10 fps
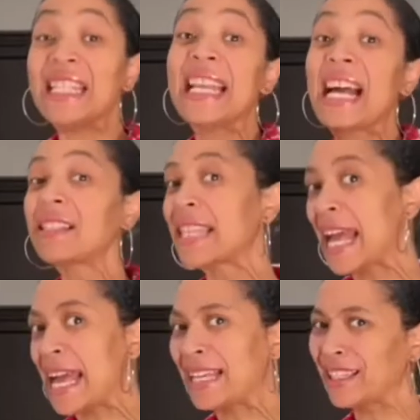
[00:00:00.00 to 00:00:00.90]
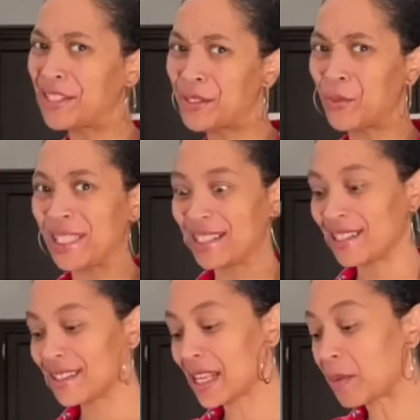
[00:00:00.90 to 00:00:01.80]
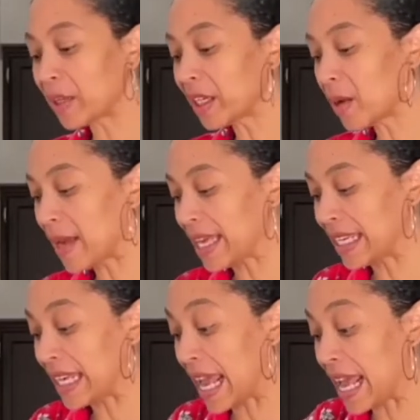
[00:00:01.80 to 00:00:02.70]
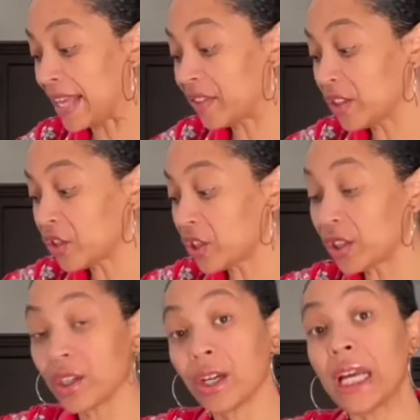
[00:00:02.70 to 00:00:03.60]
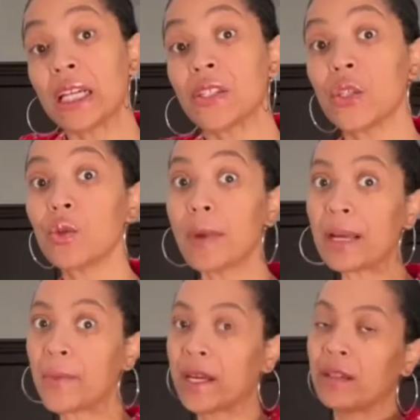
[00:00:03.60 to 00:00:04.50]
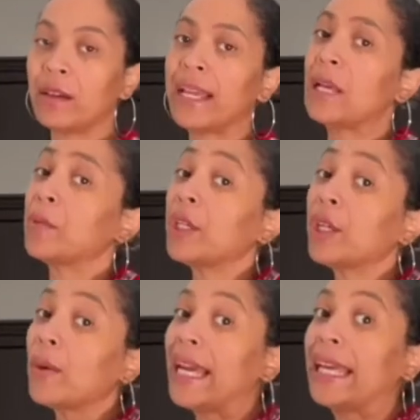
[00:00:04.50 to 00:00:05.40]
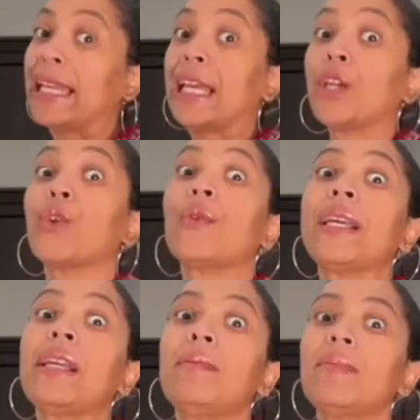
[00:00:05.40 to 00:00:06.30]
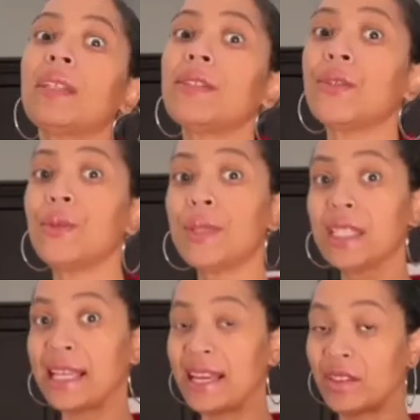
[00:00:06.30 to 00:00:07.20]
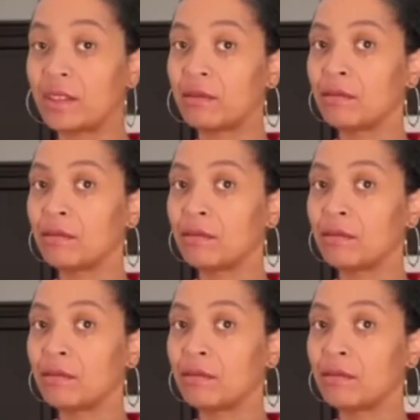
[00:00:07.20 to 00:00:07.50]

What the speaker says: Now to add the sweetness. I'm going to go ahead and add the sugar to my butter, and I'm going to go ahead and cream the two together.